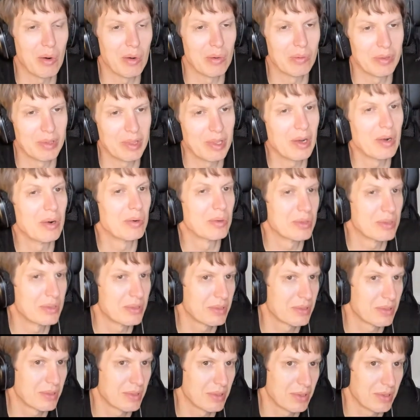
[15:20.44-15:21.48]
all the
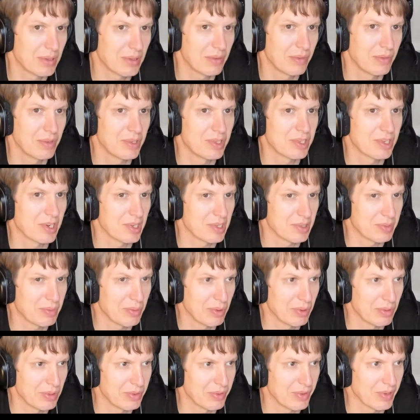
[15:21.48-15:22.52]
nodes which
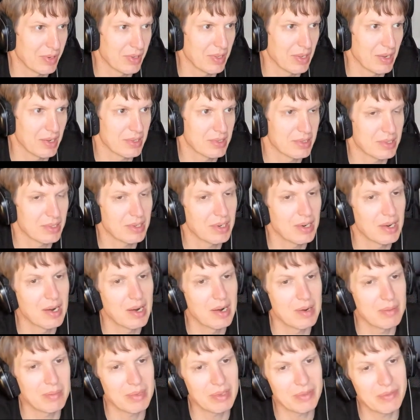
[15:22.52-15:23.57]
correspond to a cluster.
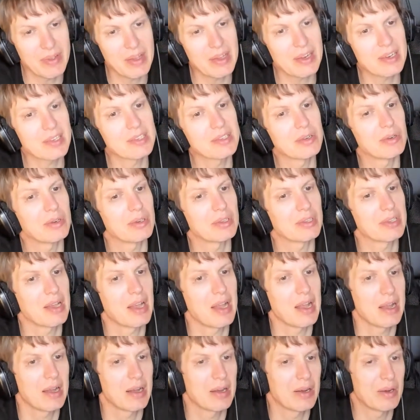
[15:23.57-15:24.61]
But that is not
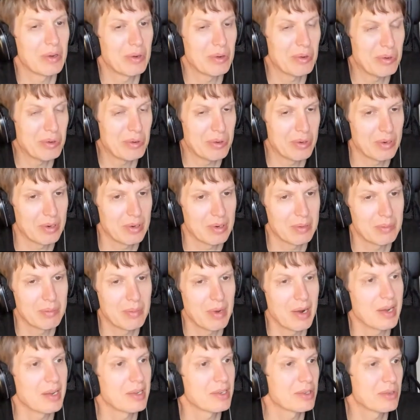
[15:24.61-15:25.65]
how uh,
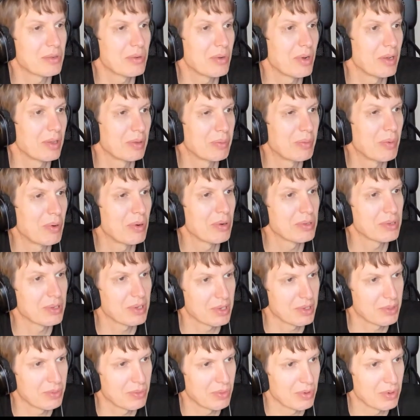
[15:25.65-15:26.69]
MySQL or
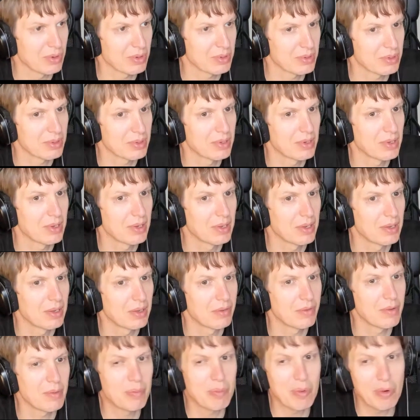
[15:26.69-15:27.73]
Postgres works.
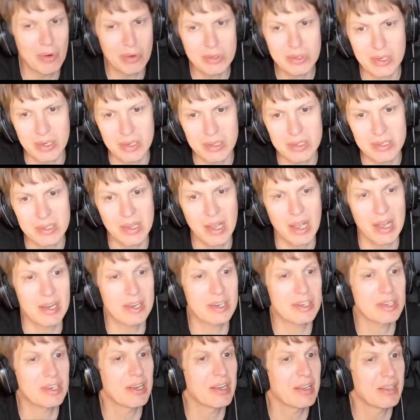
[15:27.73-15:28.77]
The Postgres
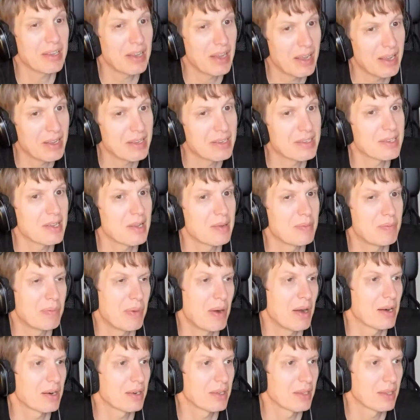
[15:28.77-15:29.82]
actually has a
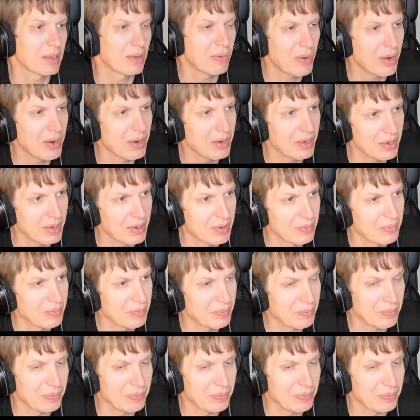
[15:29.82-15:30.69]
parallel query